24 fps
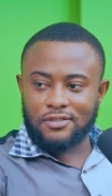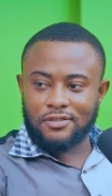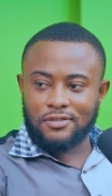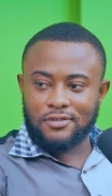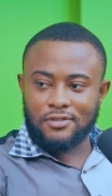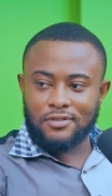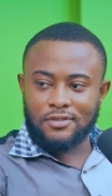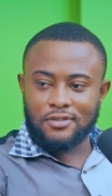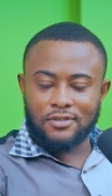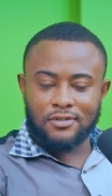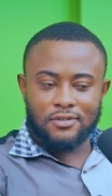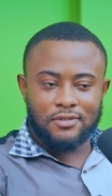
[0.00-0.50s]

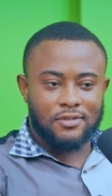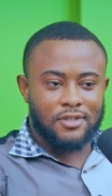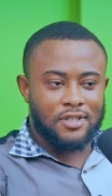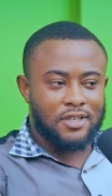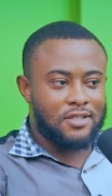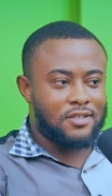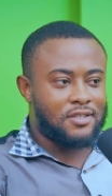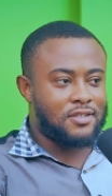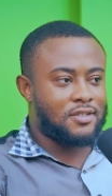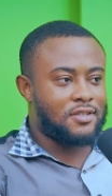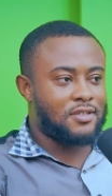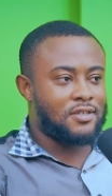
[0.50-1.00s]
Very, very.
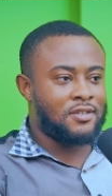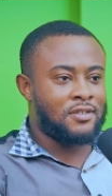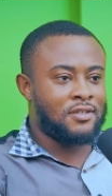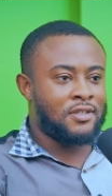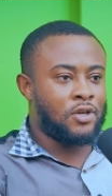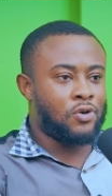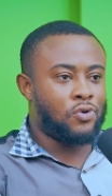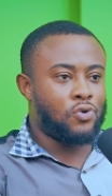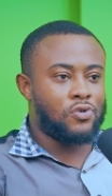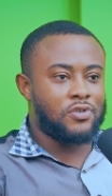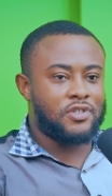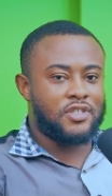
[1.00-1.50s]
It's very,
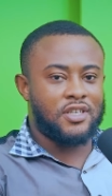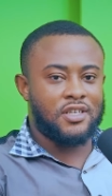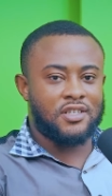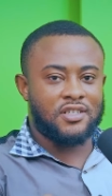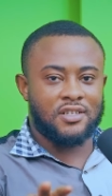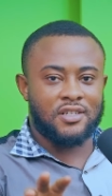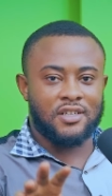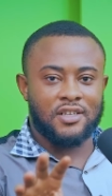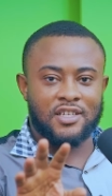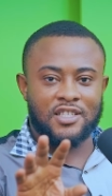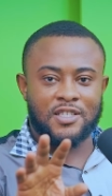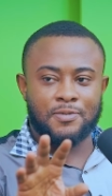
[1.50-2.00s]
the whole
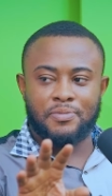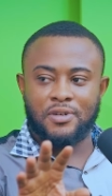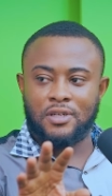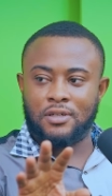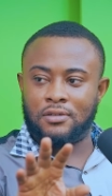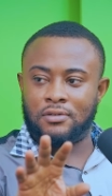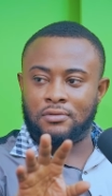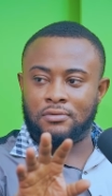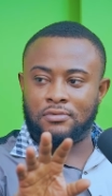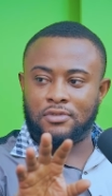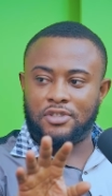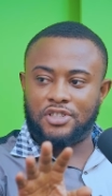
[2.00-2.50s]
season. It's
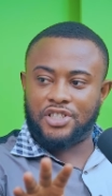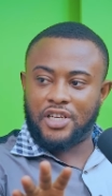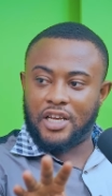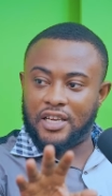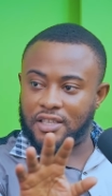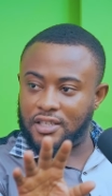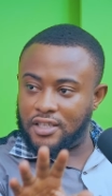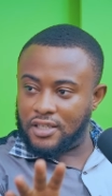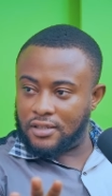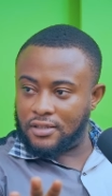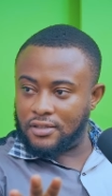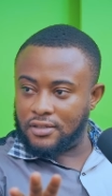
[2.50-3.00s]
been
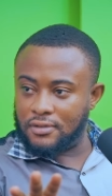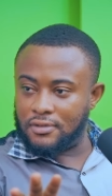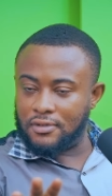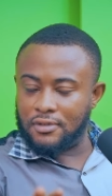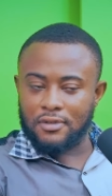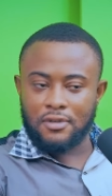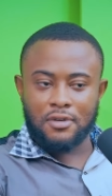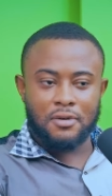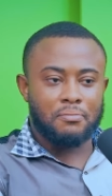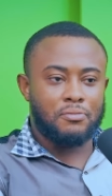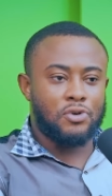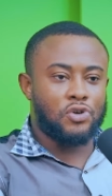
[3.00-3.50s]
shaky
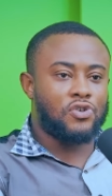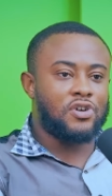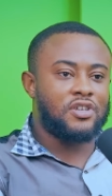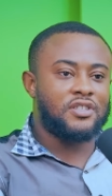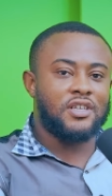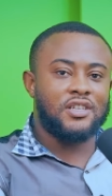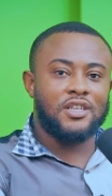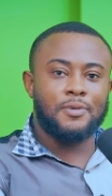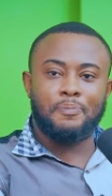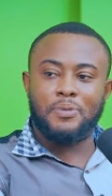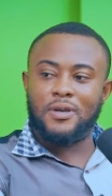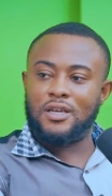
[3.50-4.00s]

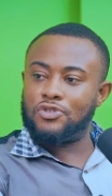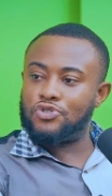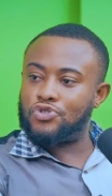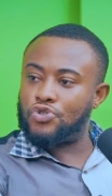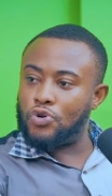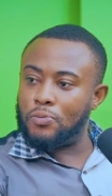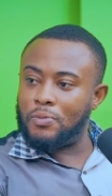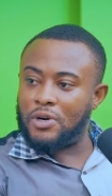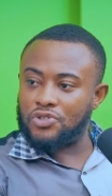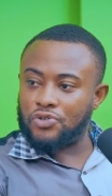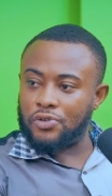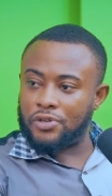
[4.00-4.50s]
because they depend
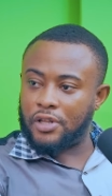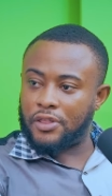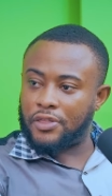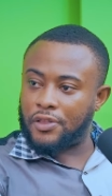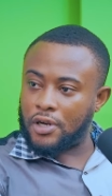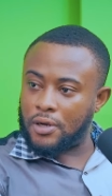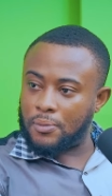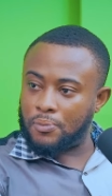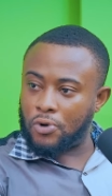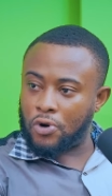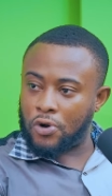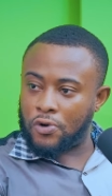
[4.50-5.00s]
so much on the
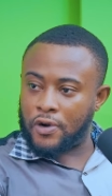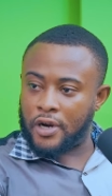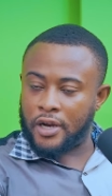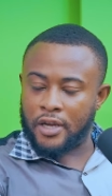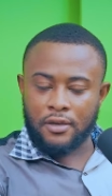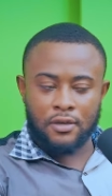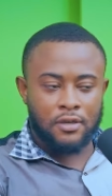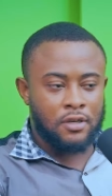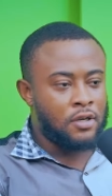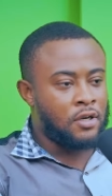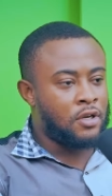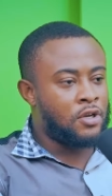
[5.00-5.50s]
third ball,
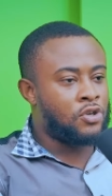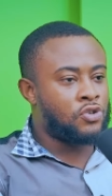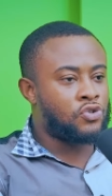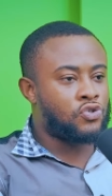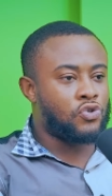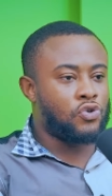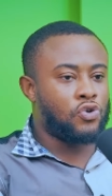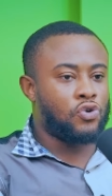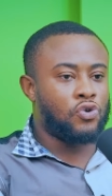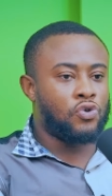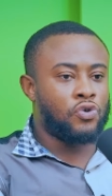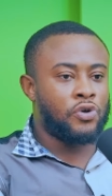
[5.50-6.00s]
right?
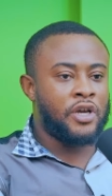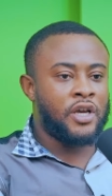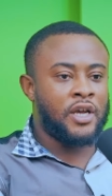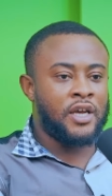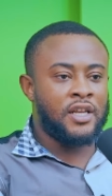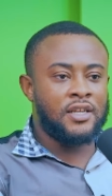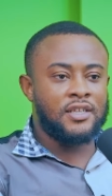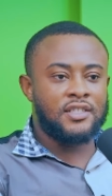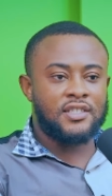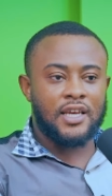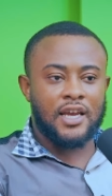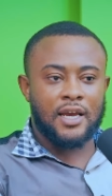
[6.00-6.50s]
So
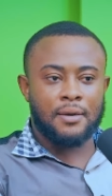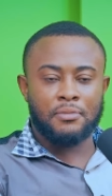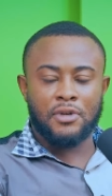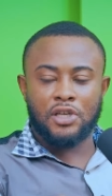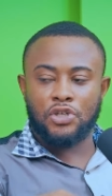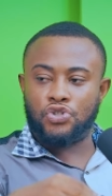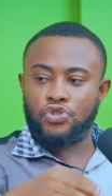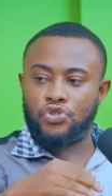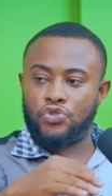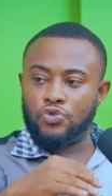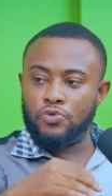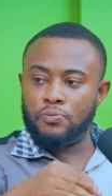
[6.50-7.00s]
anytime
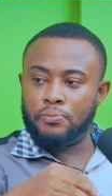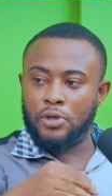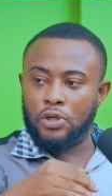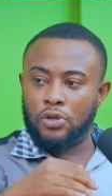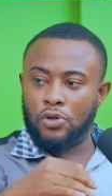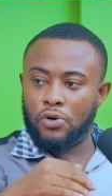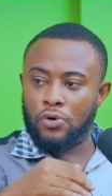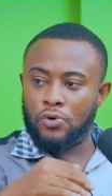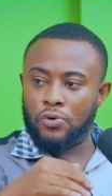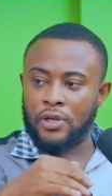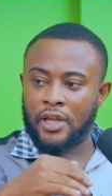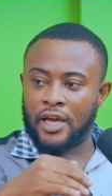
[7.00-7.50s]
they shoot
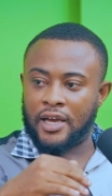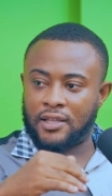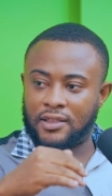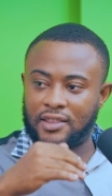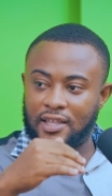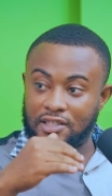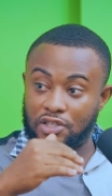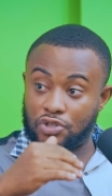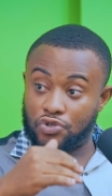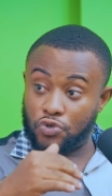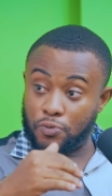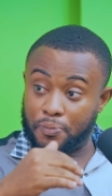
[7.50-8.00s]
below
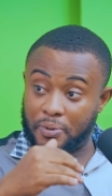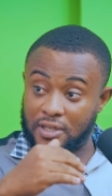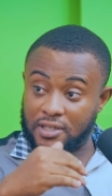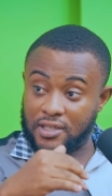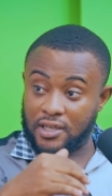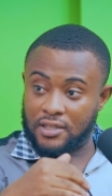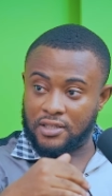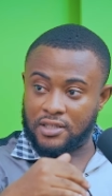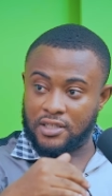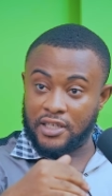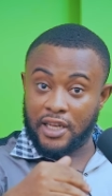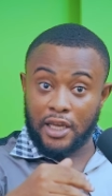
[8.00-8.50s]
like thirty-two
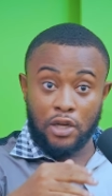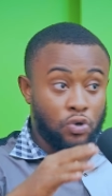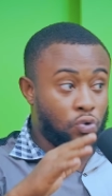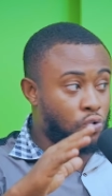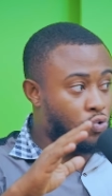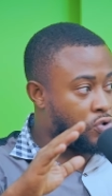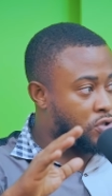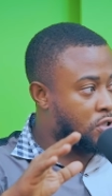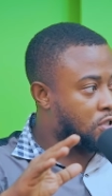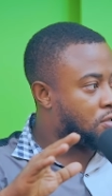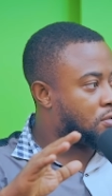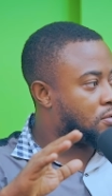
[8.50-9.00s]
percent, they
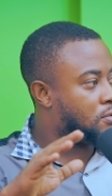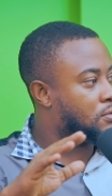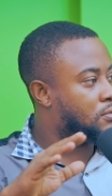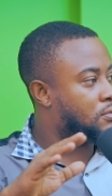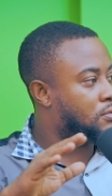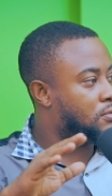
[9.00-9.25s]
lose.